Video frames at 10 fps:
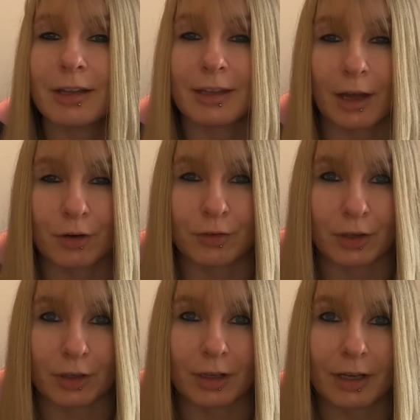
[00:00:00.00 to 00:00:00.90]
like the
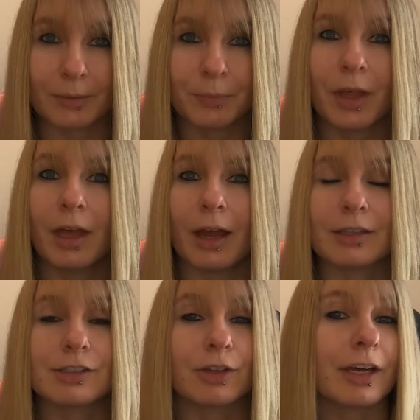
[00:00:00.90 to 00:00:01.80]
alveoli,
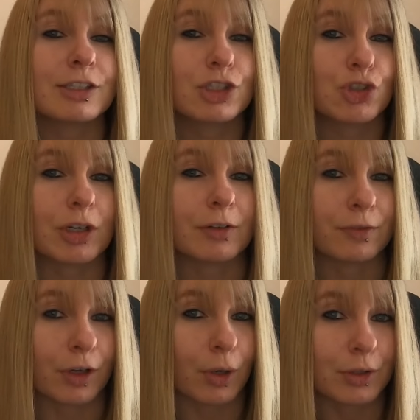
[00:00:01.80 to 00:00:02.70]
and so that's a trigger
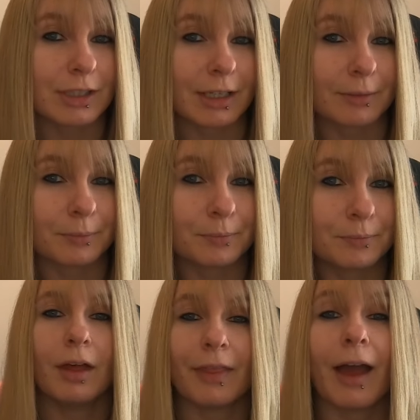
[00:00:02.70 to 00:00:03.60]
for clotting.
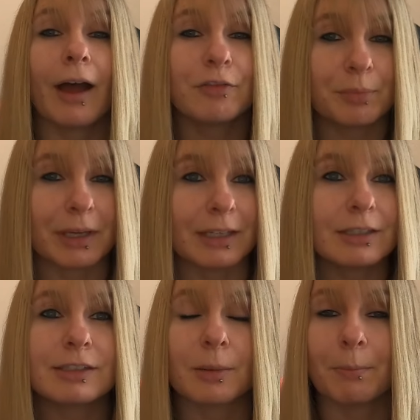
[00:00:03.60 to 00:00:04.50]
There have
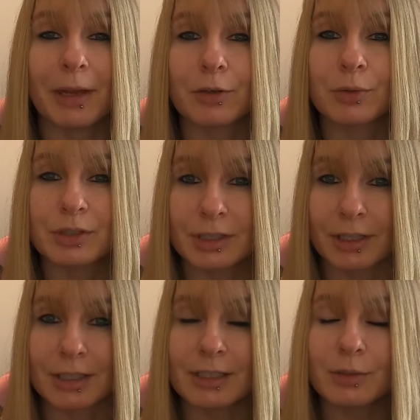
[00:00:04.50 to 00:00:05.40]
been some medical
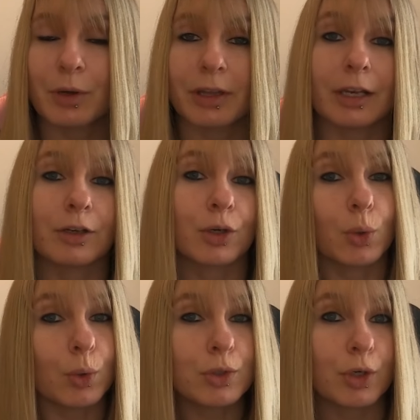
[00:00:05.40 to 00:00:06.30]
studies where they look at
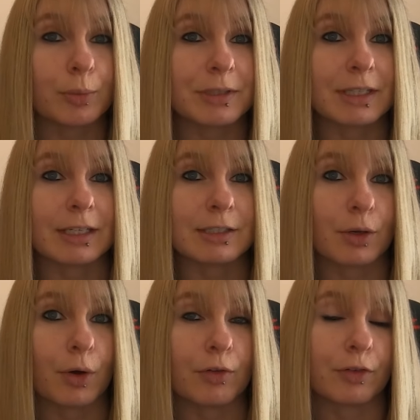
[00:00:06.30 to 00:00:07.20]
autopsies
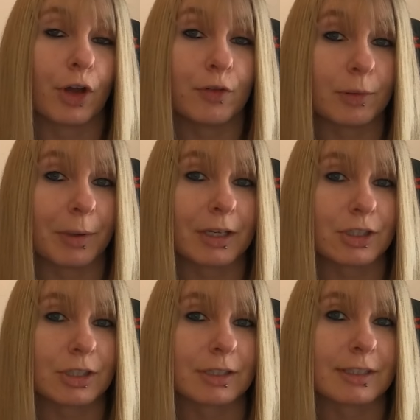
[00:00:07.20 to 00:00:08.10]
of COVID
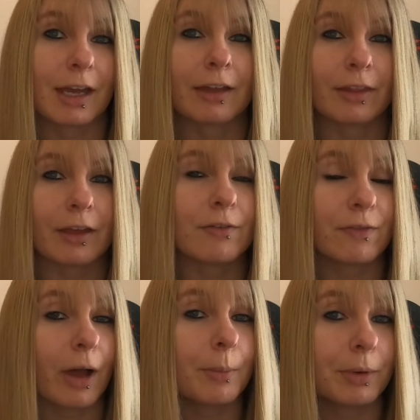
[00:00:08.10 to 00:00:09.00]
patients and they have
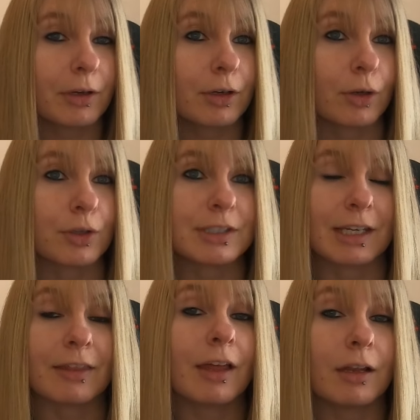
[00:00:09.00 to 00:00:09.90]
found blood clots
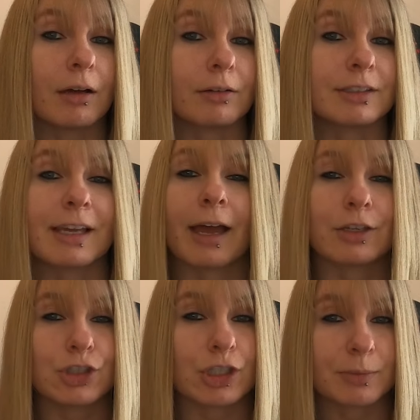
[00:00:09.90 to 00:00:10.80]
in their lungs
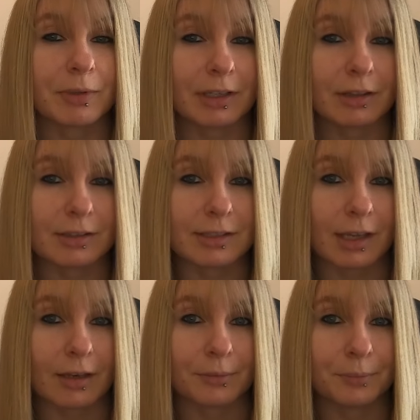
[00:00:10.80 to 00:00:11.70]
and just beneath the
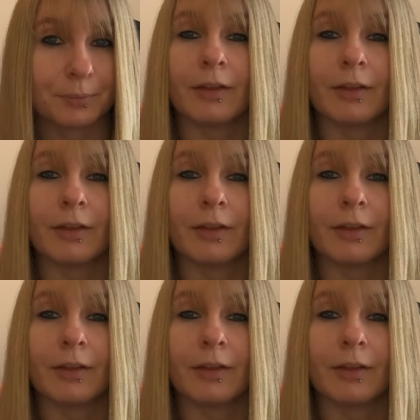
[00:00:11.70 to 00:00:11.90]
skin.